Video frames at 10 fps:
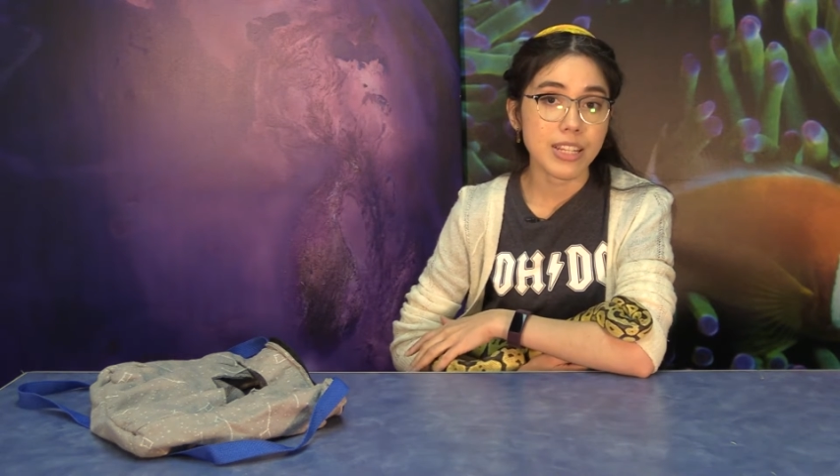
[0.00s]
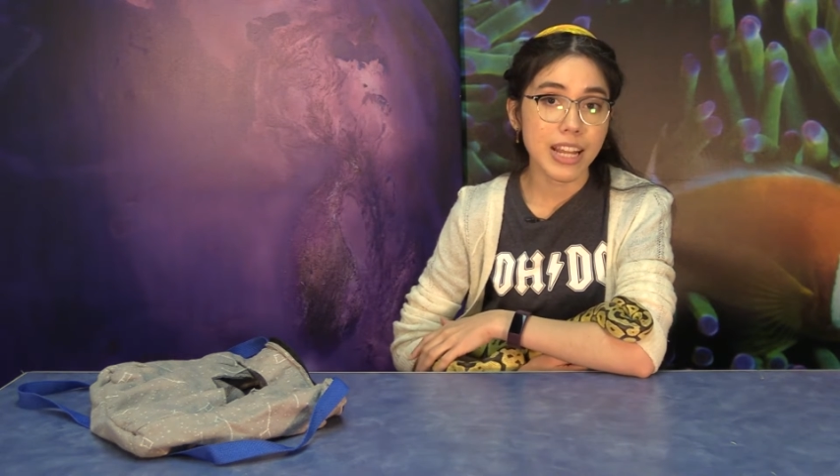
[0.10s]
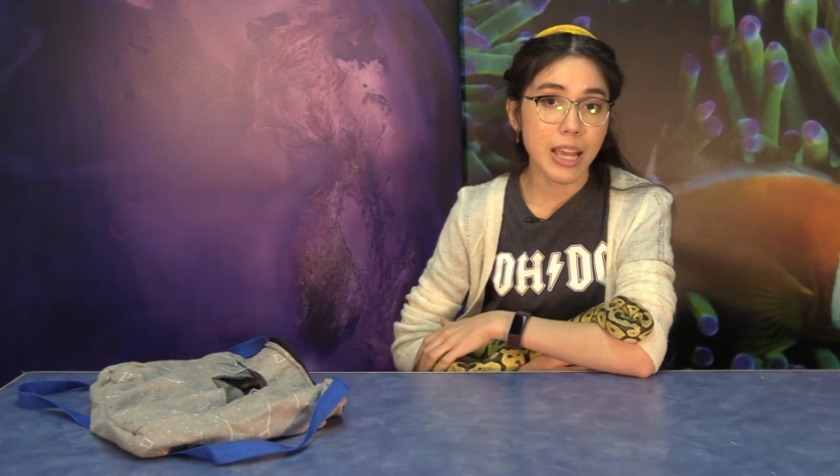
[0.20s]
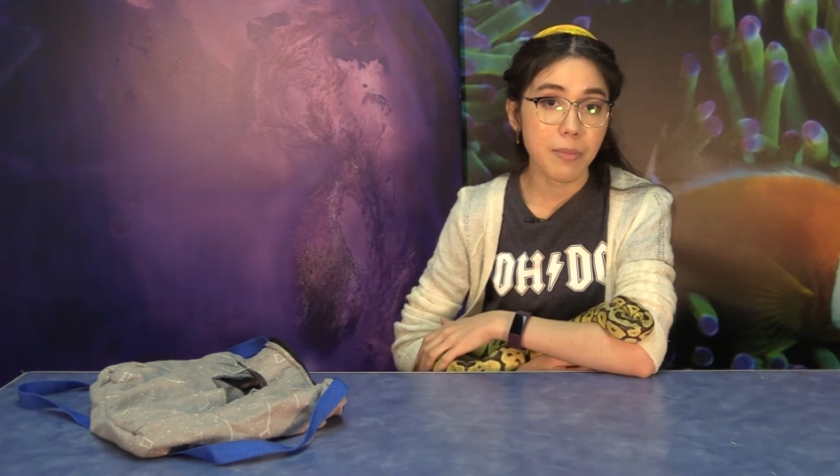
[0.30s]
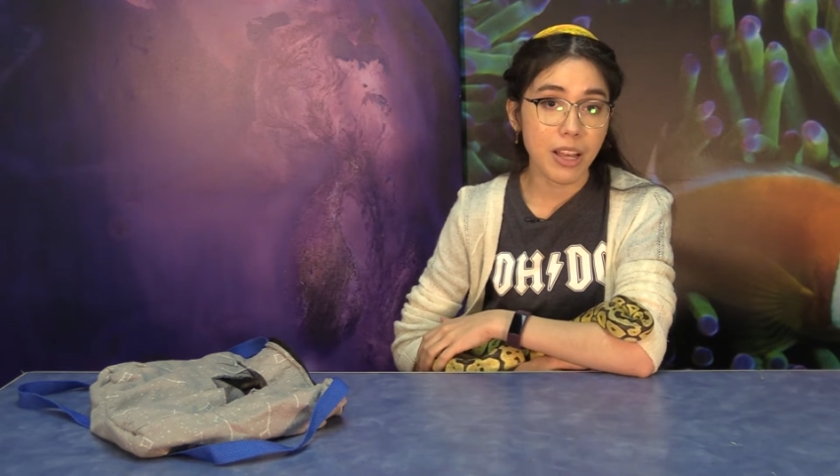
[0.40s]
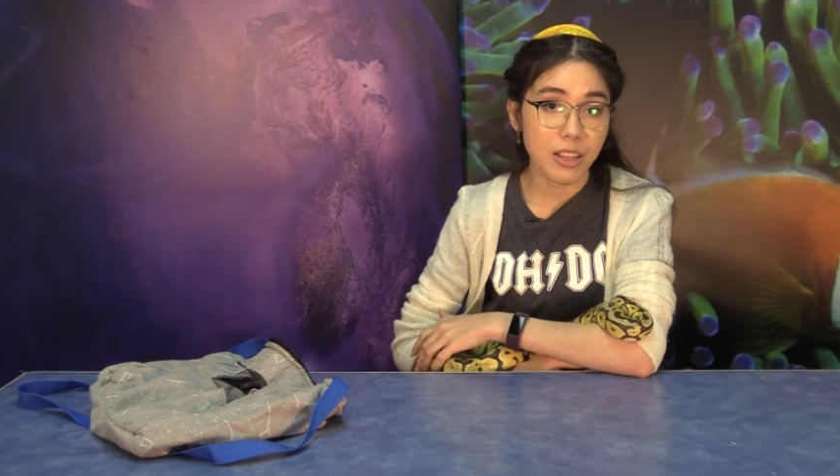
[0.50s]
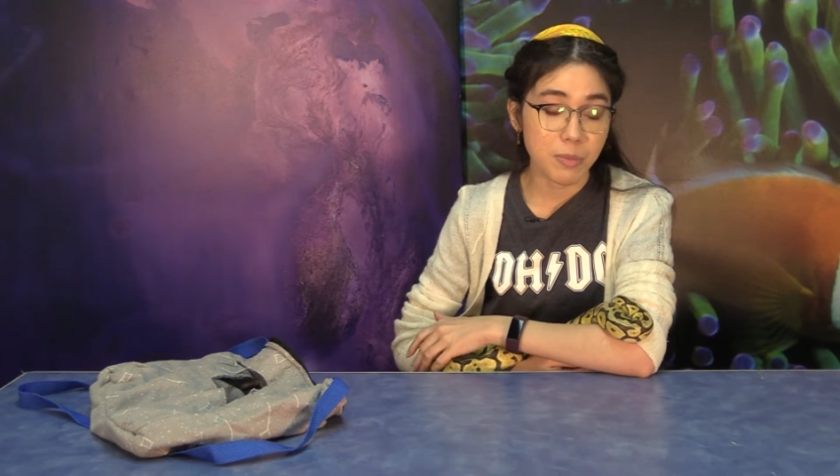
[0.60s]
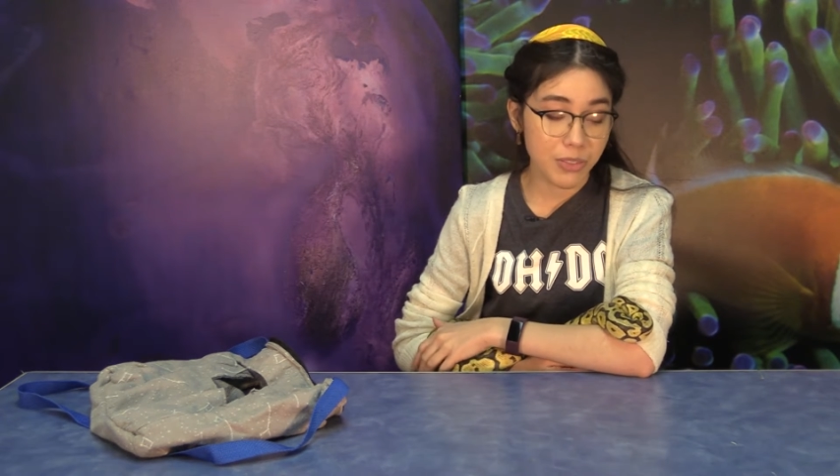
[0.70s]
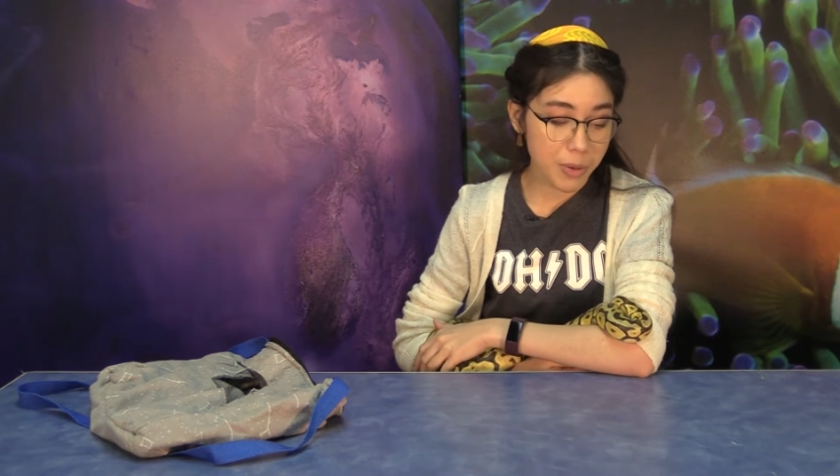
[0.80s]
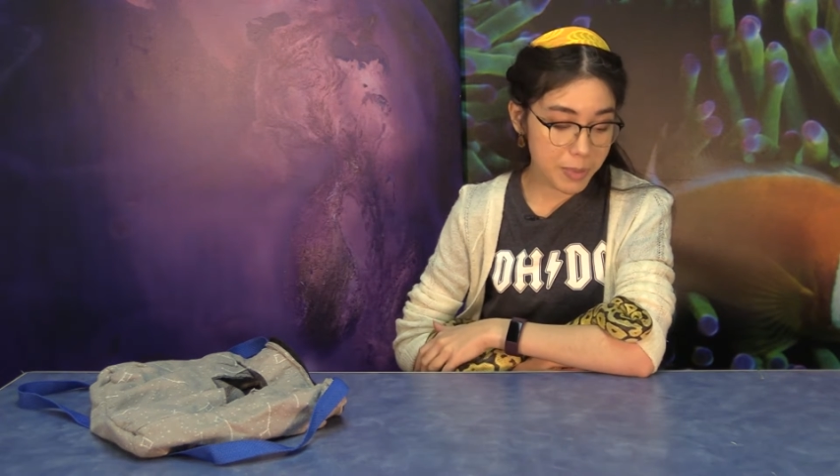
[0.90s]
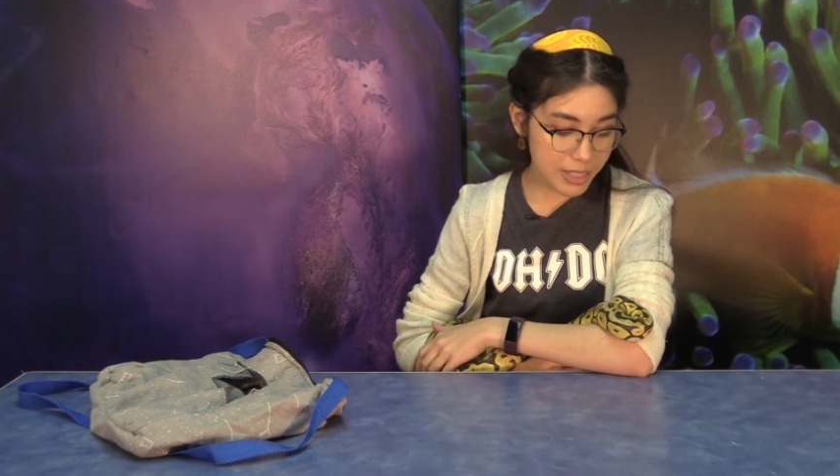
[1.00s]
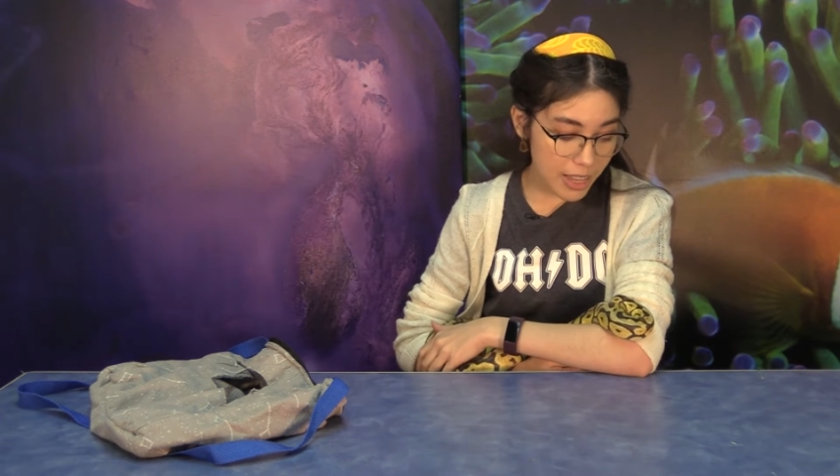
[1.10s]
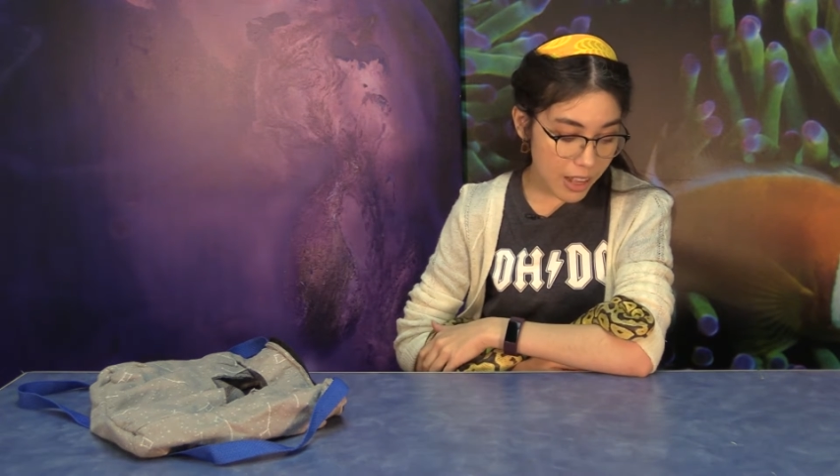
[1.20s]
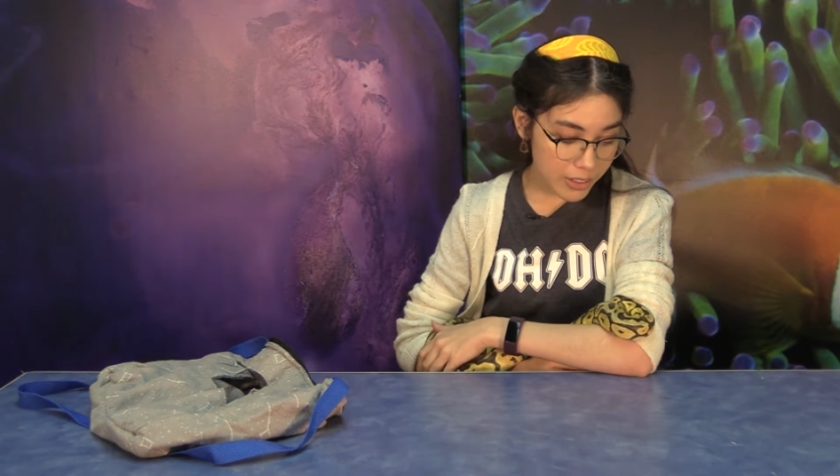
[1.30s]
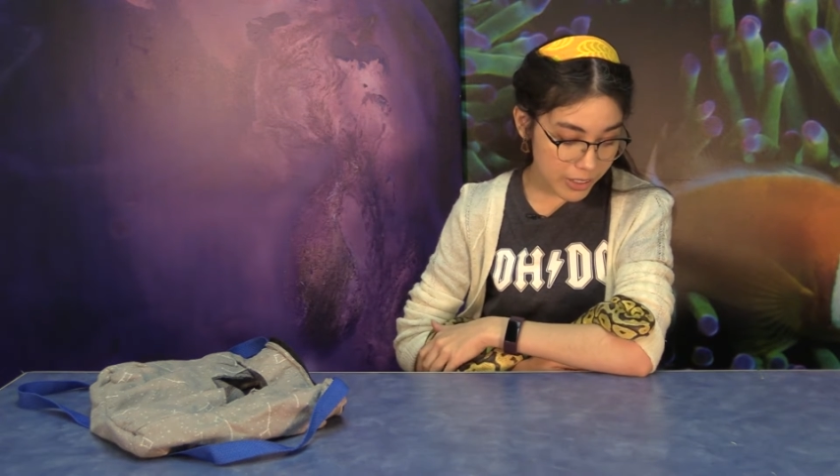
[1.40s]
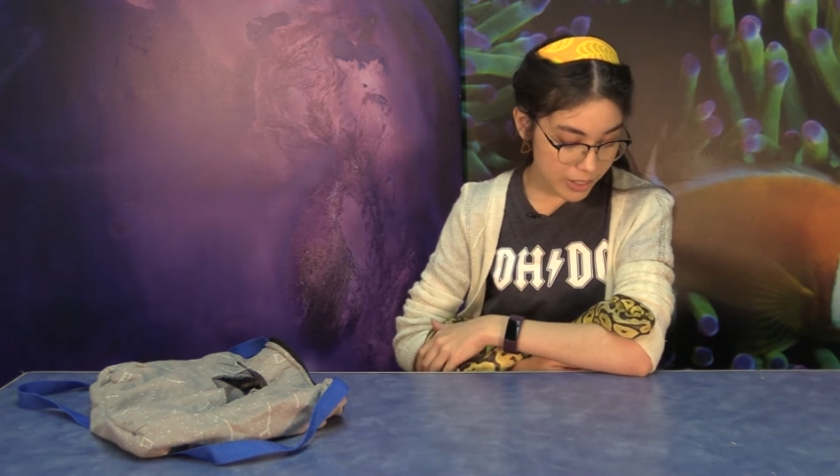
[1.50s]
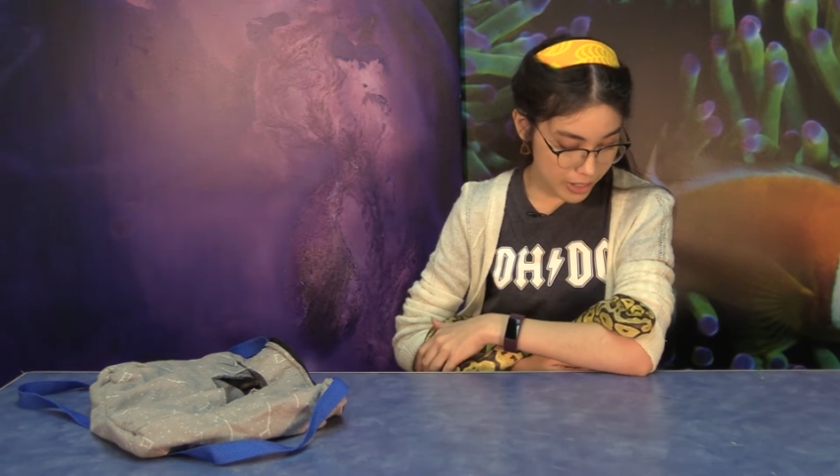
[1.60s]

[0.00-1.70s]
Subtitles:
name comes from his color.